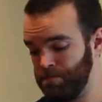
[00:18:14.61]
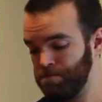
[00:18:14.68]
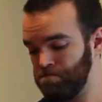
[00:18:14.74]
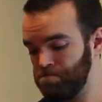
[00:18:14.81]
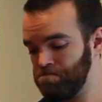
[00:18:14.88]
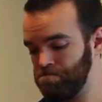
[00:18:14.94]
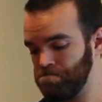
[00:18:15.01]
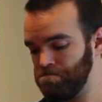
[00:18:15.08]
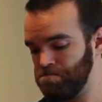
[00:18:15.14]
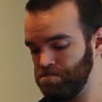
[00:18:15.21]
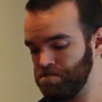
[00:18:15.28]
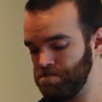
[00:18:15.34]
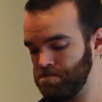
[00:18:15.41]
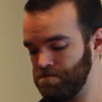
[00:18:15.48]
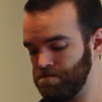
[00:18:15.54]

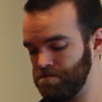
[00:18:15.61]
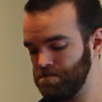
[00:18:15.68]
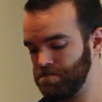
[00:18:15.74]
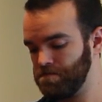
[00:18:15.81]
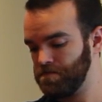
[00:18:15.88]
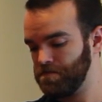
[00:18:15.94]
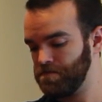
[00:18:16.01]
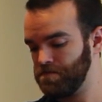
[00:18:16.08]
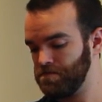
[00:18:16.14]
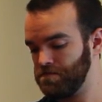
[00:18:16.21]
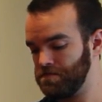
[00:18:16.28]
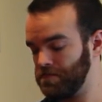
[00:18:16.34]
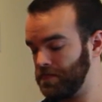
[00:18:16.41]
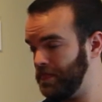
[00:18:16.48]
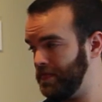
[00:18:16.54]

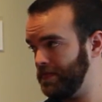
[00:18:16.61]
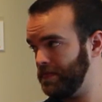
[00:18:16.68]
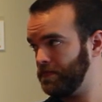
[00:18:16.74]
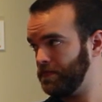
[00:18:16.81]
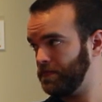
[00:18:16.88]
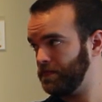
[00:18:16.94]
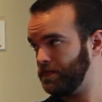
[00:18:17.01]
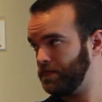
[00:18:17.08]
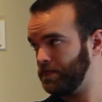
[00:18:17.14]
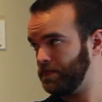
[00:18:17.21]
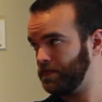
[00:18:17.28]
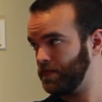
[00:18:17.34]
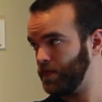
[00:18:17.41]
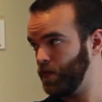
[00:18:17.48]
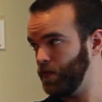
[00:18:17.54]

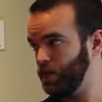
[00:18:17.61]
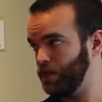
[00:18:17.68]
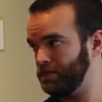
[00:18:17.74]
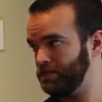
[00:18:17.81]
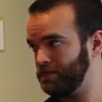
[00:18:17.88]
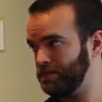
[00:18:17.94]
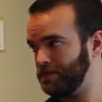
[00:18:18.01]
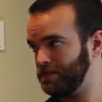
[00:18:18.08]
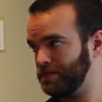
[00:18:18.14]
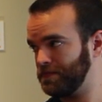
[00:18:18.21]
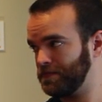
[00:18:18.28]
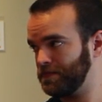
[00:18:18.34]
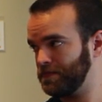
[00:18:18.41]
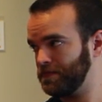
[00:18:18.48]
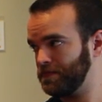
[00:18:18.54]

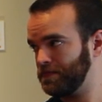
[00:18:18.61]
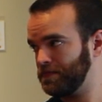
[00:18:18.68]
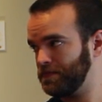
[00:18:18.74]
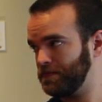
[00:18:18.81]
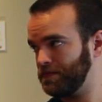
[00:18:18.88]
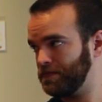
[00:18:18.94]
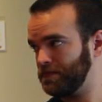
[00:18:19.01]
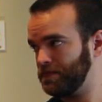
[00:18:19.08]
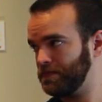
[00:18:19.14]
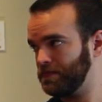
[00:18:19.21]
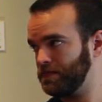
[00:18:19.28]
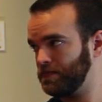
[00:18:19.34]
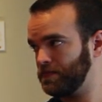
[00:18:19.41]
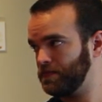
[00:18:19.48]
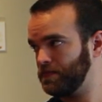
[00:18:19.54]

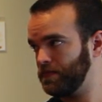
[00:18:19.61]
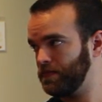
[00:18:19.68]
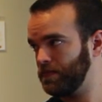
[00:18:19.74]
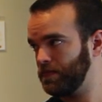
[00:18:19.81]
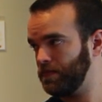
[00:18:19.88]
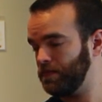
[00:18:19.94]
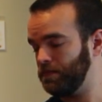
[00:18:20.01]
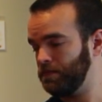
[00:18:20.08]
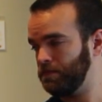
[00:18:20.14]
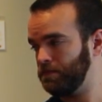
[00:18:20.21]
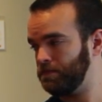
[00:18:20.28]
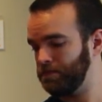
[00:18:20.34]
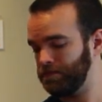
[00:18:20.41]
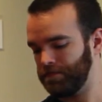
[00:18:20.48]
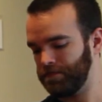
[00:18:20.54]

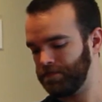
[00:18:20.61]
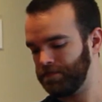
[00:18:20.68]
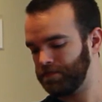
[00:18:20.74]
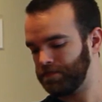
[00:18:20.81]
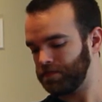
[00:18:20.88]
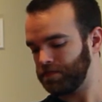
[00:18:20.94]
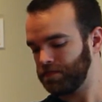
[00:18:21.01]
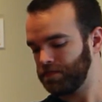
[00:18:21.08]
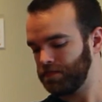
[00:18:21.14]
The person shown says nothing.